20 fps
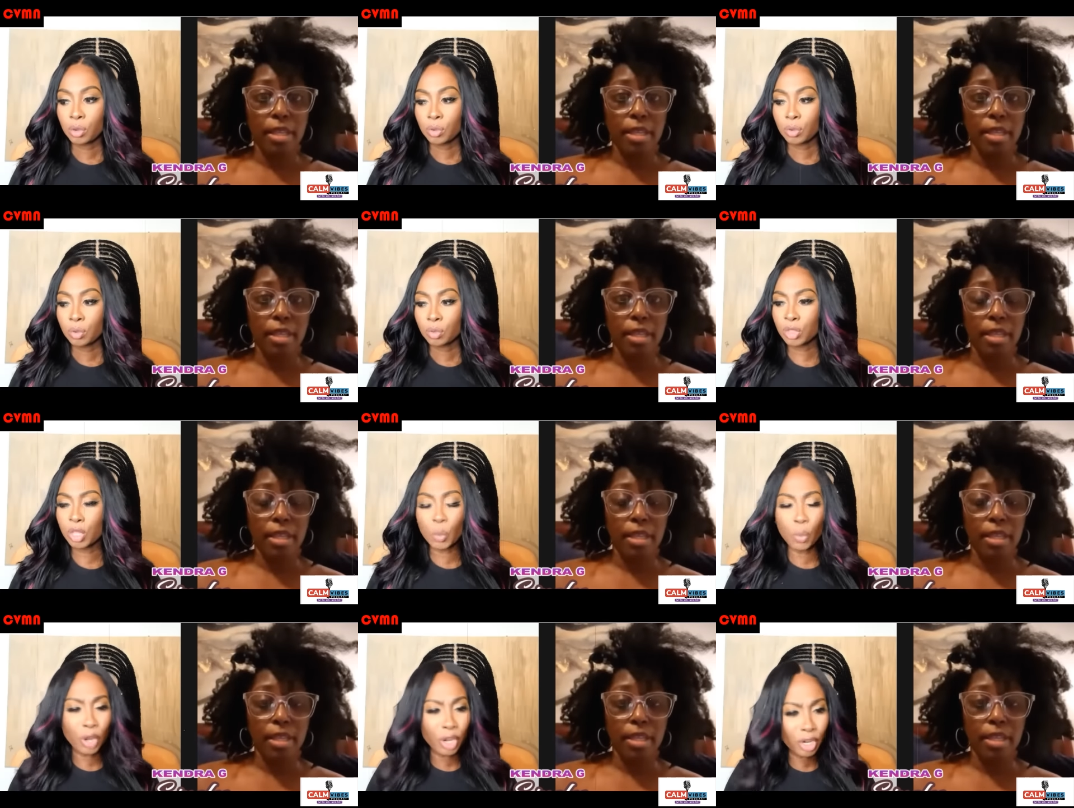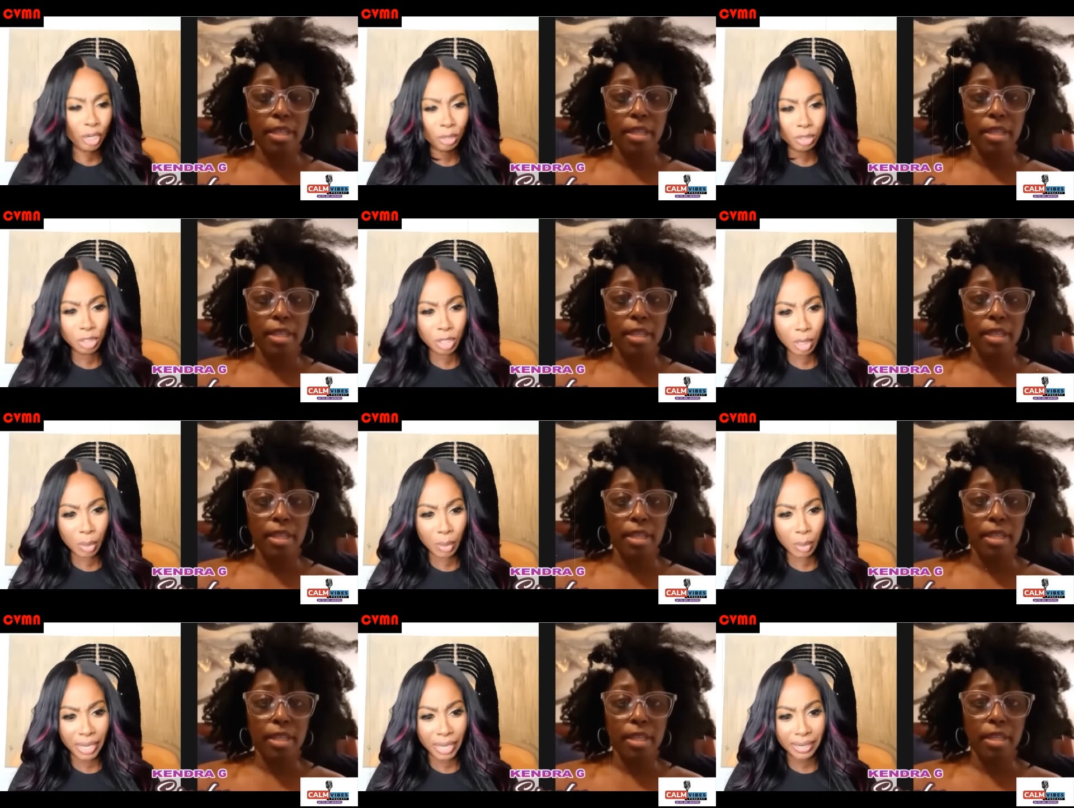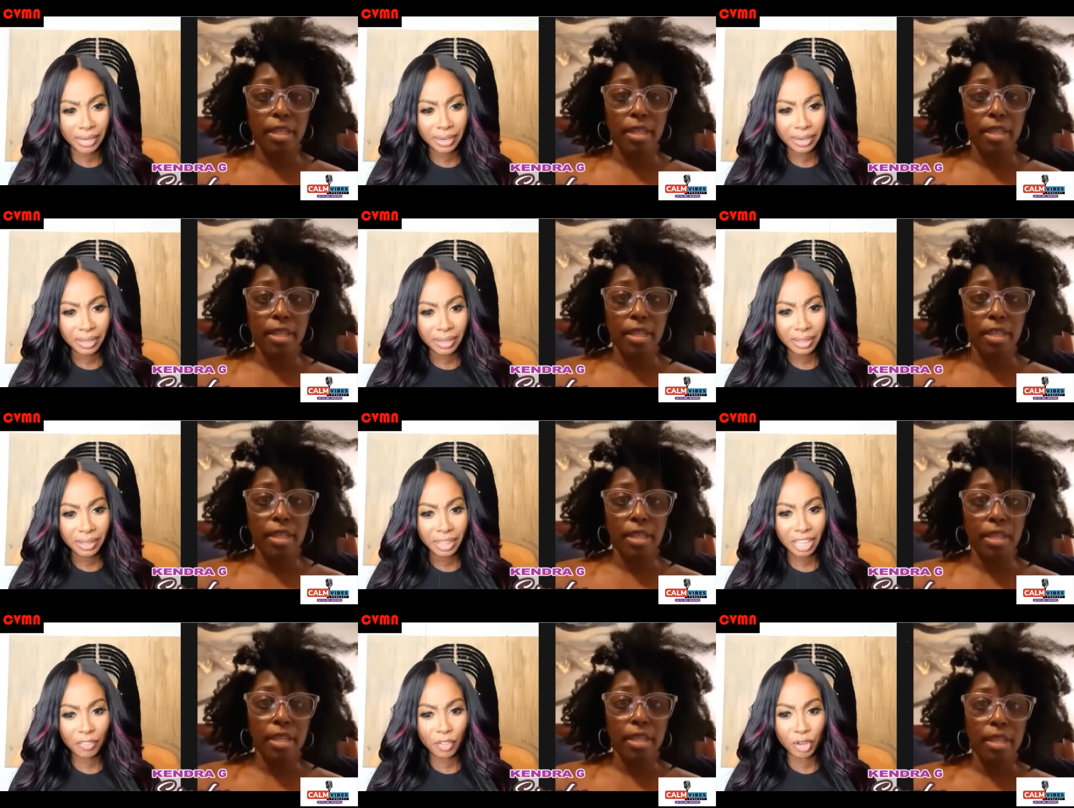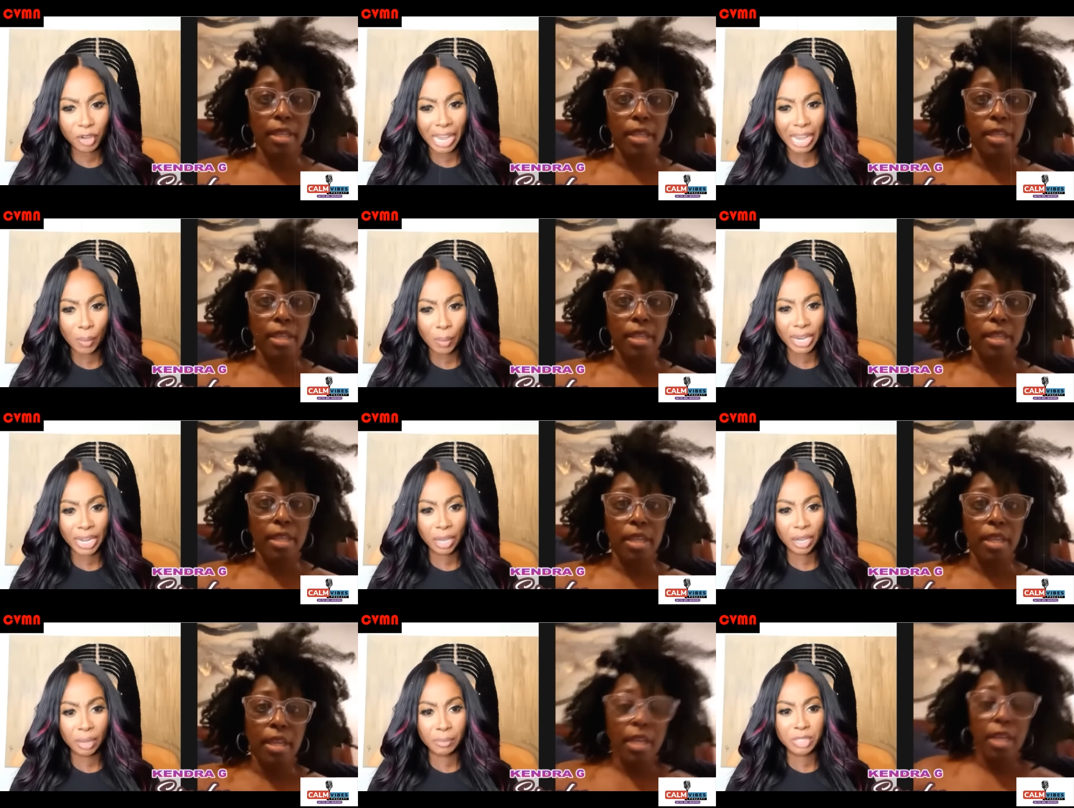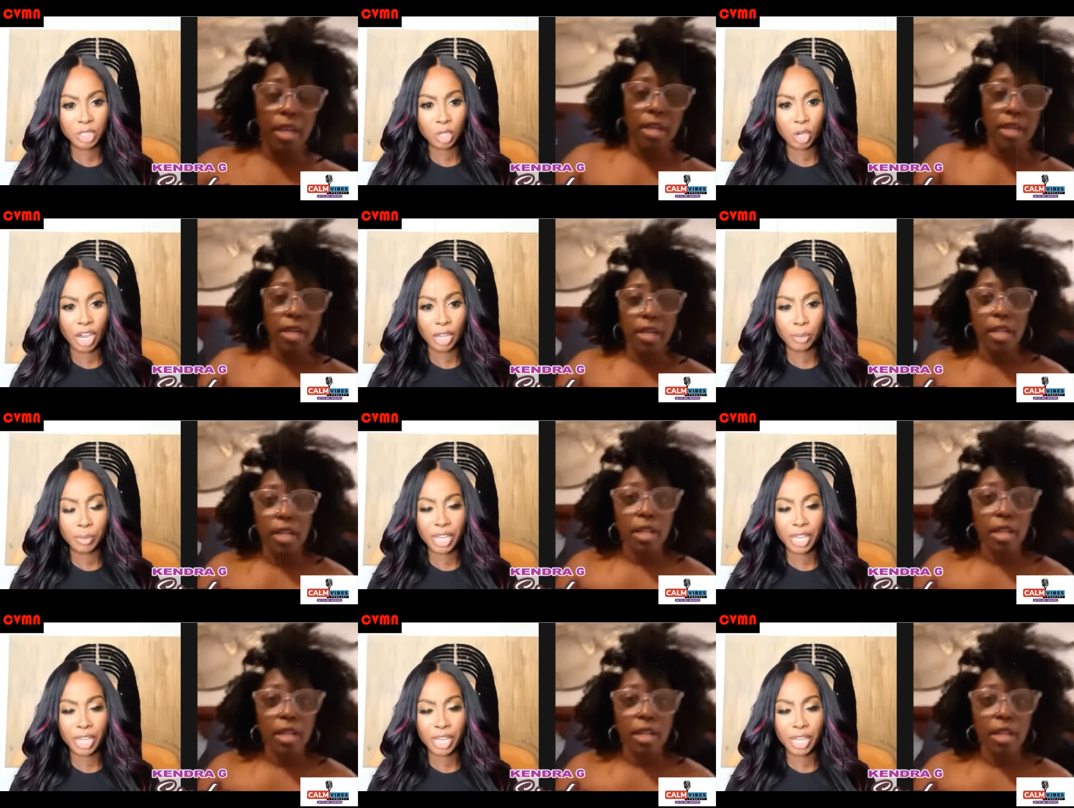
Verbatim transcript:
Speaker 1: Then what are you doing if you're not waiting on him to call you?